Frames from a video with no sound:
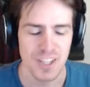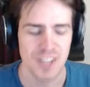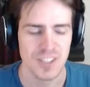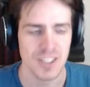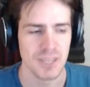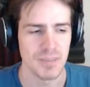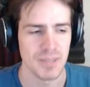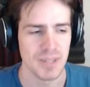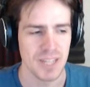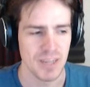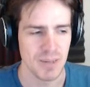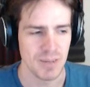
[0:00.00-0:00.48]

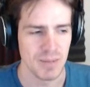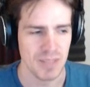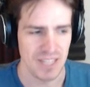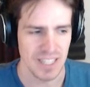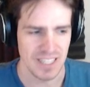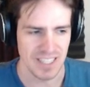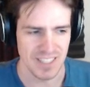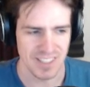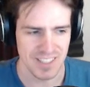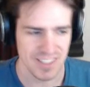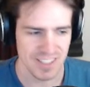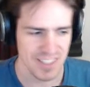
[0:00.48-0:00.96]
to become
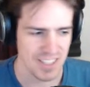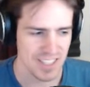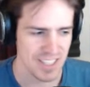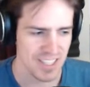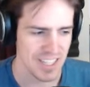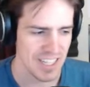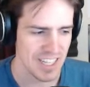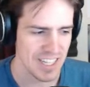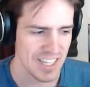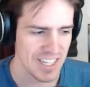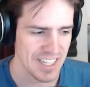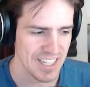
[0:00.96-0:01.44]
less,
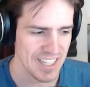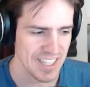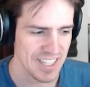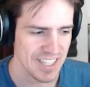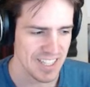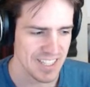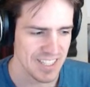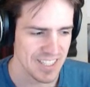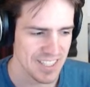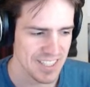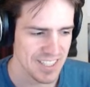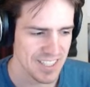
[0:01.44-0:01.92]
uh,